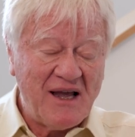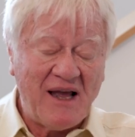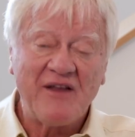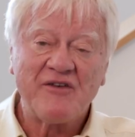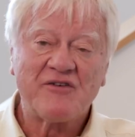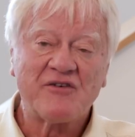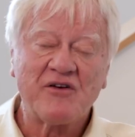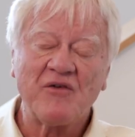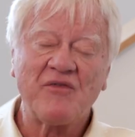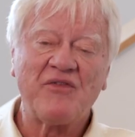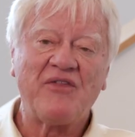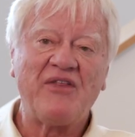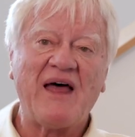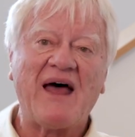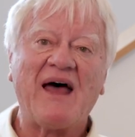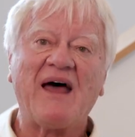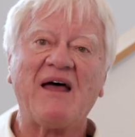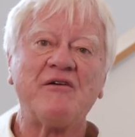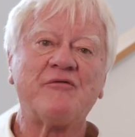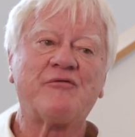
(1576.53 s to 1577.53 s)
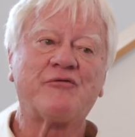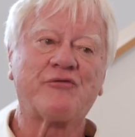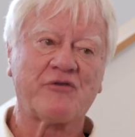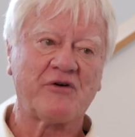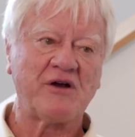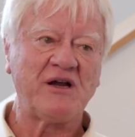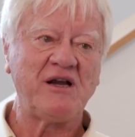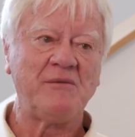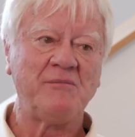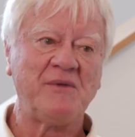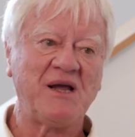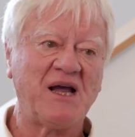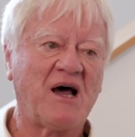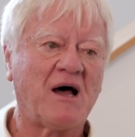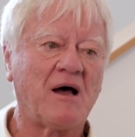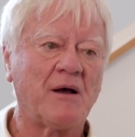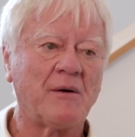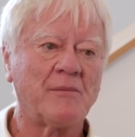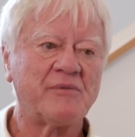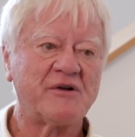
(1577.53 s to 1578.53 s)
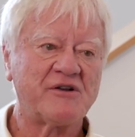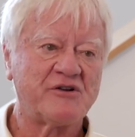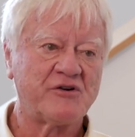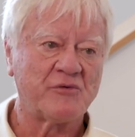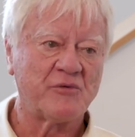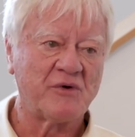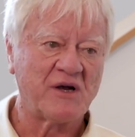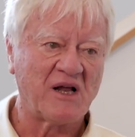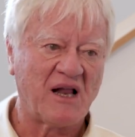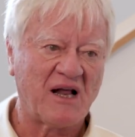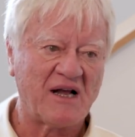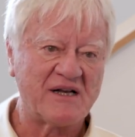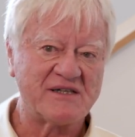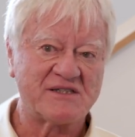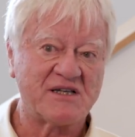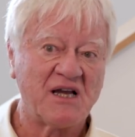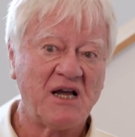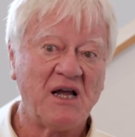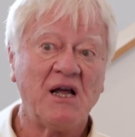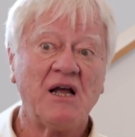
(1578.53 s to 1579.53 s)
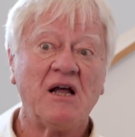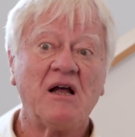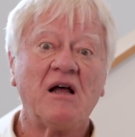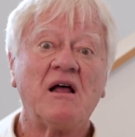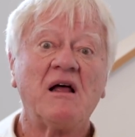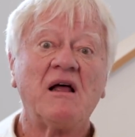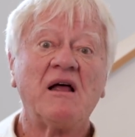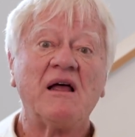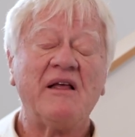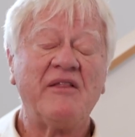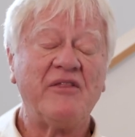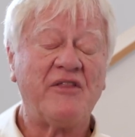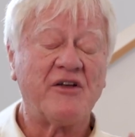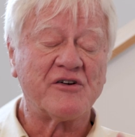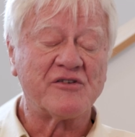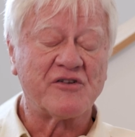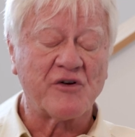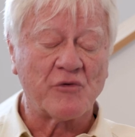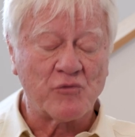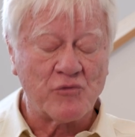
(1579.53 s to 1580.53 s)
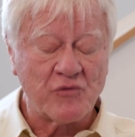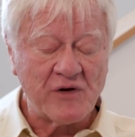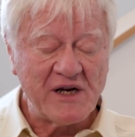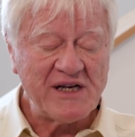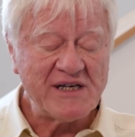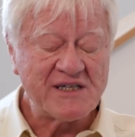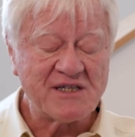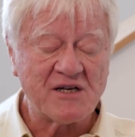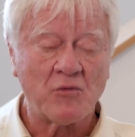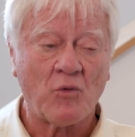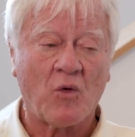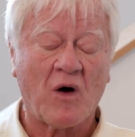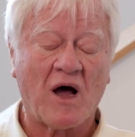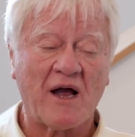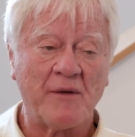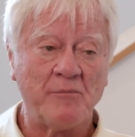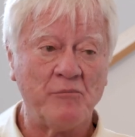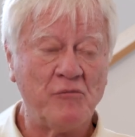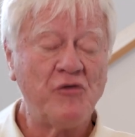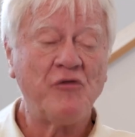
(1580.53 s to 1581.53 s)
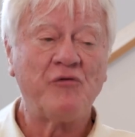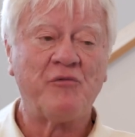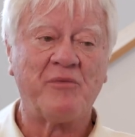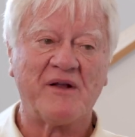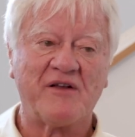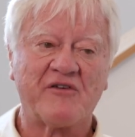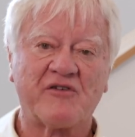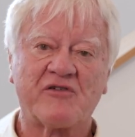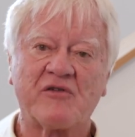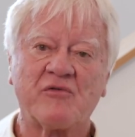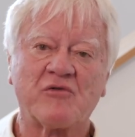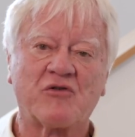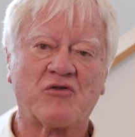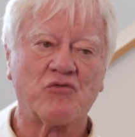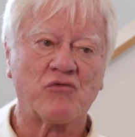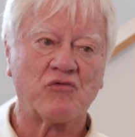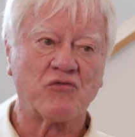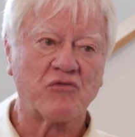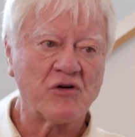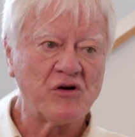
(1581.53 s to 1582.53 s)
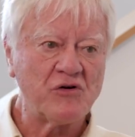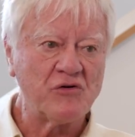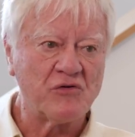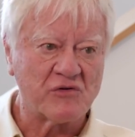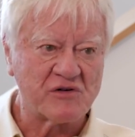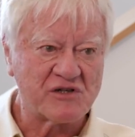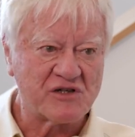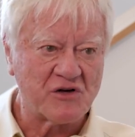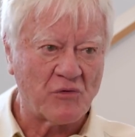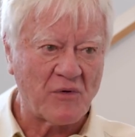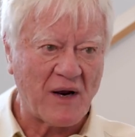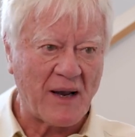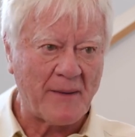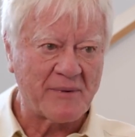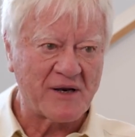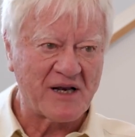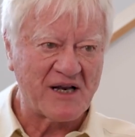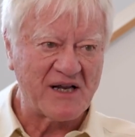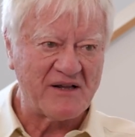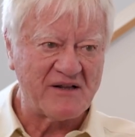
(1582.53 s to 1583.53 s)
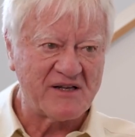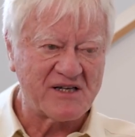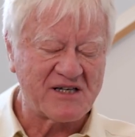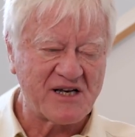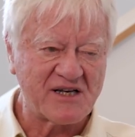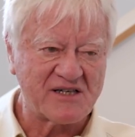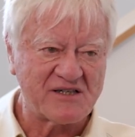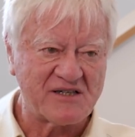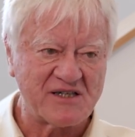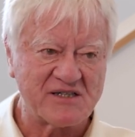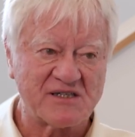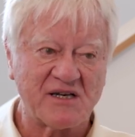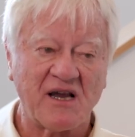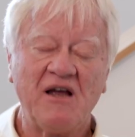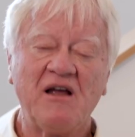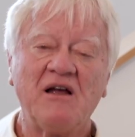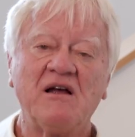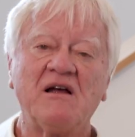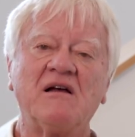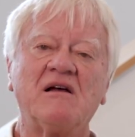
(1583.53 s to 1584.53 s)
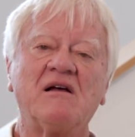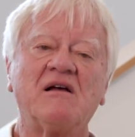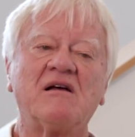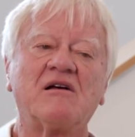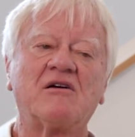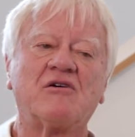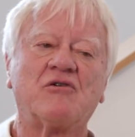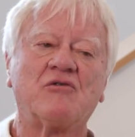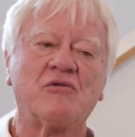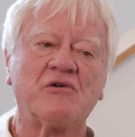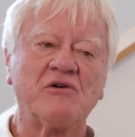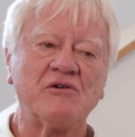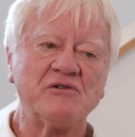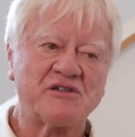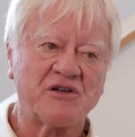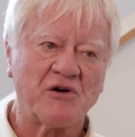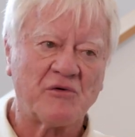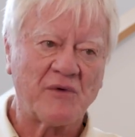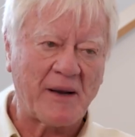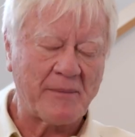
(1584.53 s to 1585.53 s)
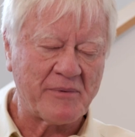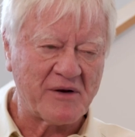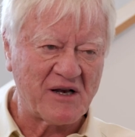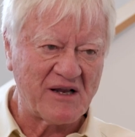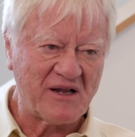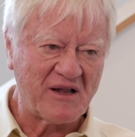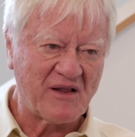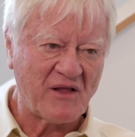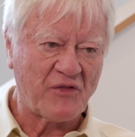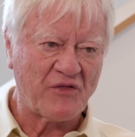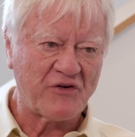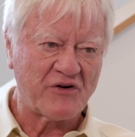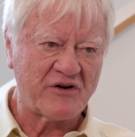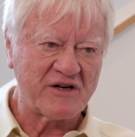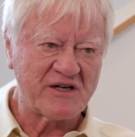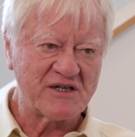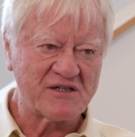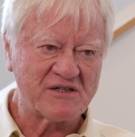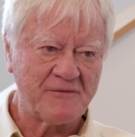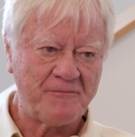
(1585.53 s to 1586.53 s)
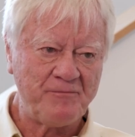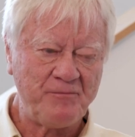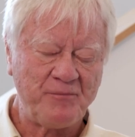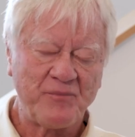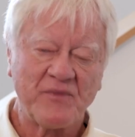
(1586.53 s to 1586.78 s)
And so that freed me up to realize there's a reason why movements grew so rapidly in the 60s, grew so rapidly in the 30s,